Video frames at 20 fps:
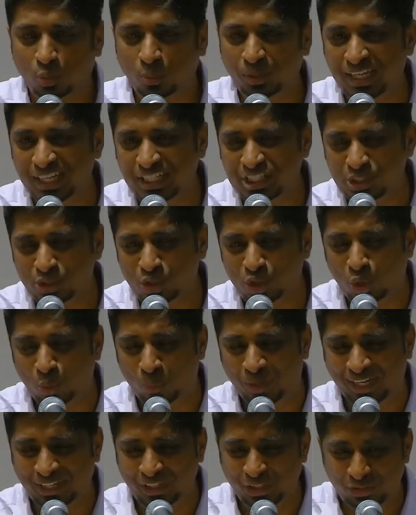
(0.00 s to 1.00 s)
We need to know
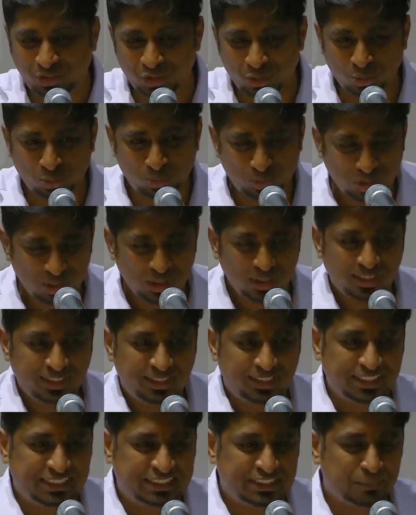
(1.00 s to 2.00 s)
when to
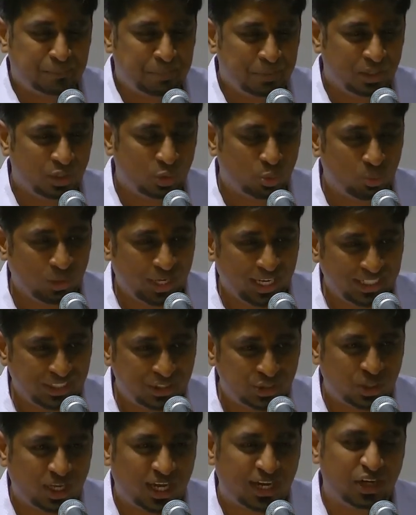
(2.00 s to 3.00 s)
discipline, when
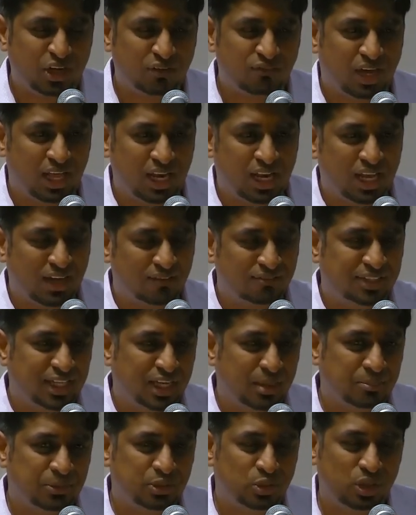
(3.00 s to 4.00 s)
to kind of allow
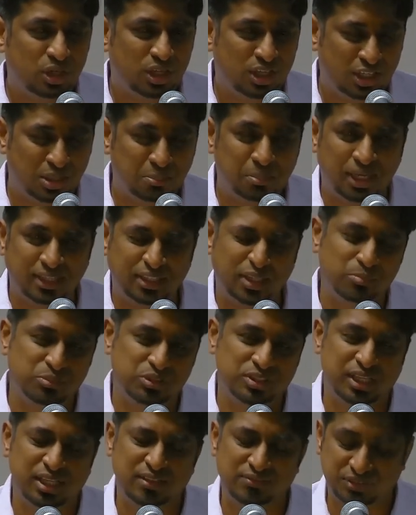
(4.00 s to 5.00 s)
them to learn by
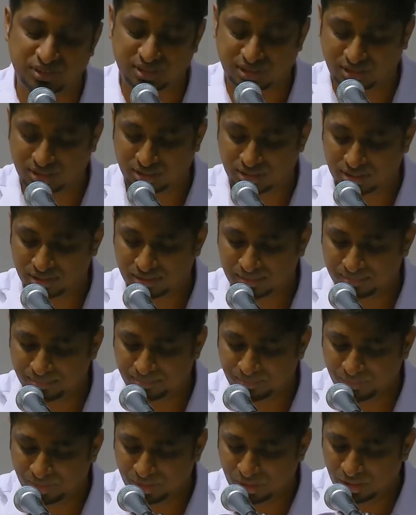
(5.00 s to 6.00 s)
themselves.
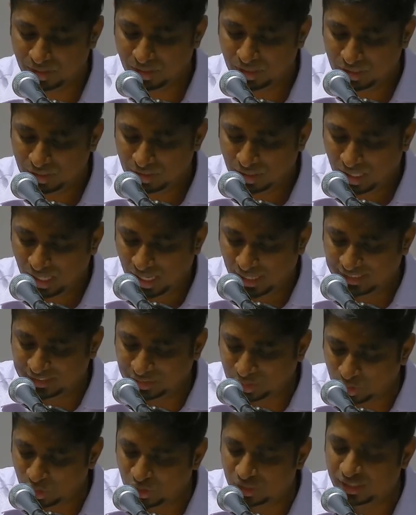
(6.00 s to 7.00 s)
And
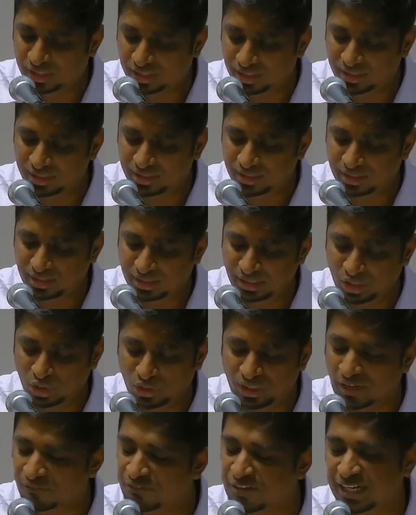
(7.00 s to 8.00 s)
it's good, you
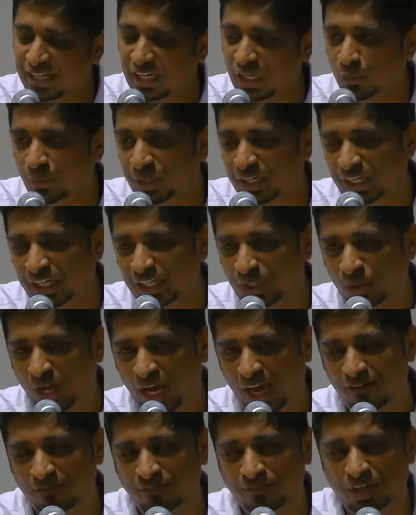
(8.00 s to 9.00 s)
know, definitely we need to
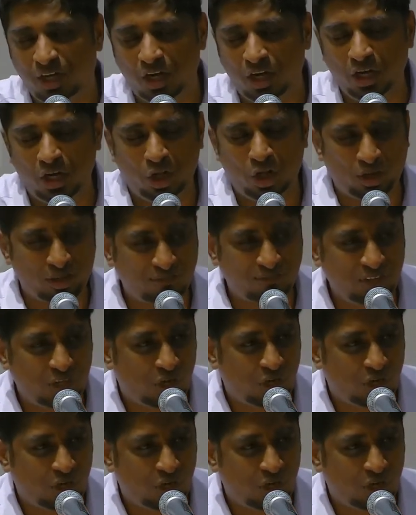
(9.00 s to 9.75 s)
have a lot of